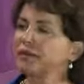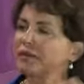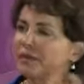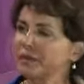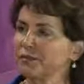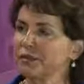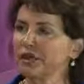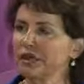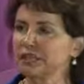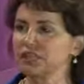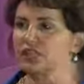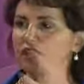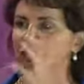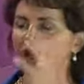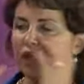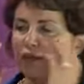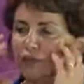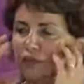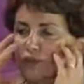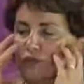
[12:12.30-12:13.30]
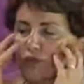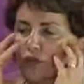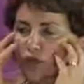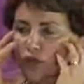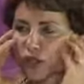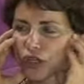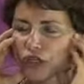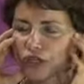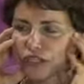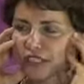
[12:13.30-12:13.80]
But the pixel helps
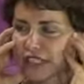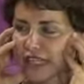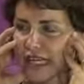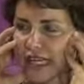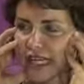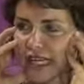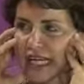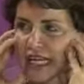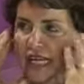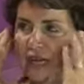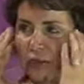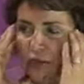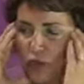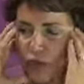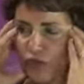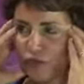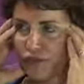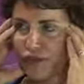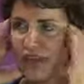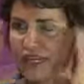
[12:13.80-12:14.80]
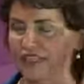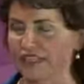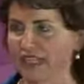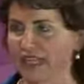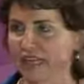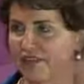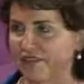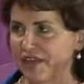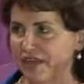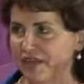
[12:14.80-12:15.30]
pull our skin in and pull our face in.
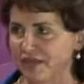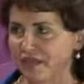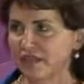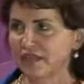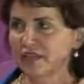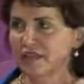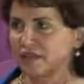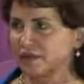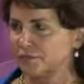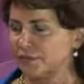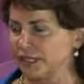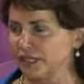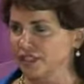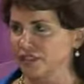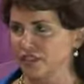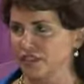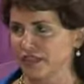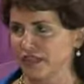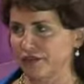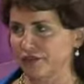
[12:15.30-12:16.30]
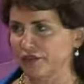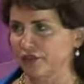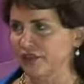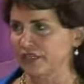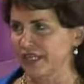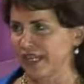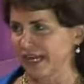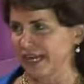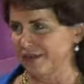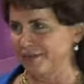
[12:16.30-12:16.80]
I've had pixel several
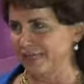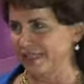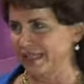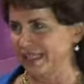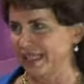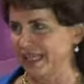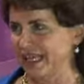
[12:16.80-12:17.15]
times, and